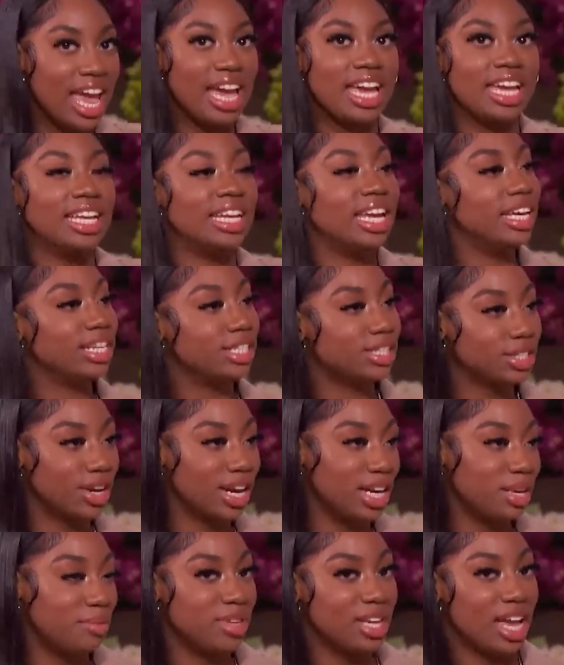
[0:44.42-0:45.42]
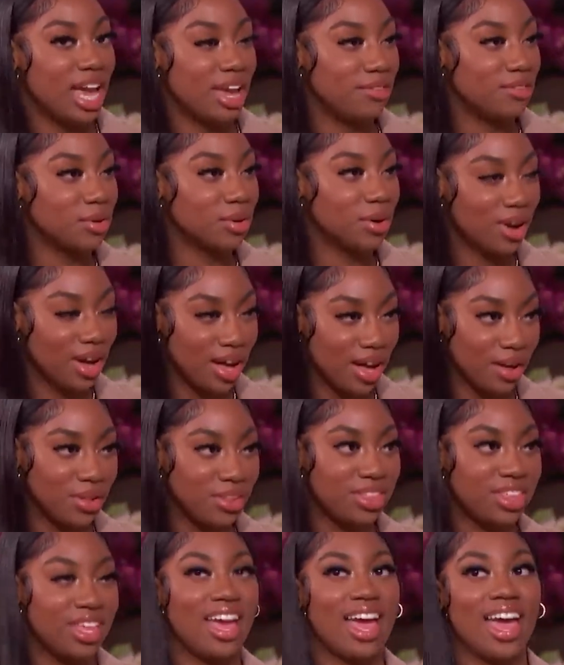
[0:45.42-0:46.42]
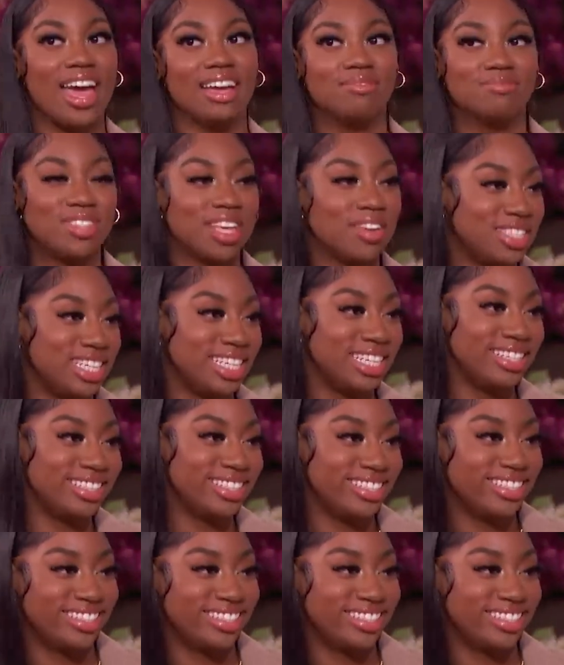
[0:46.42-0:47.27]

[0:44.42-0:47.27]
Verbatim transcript: in integrated behavioral health at 17.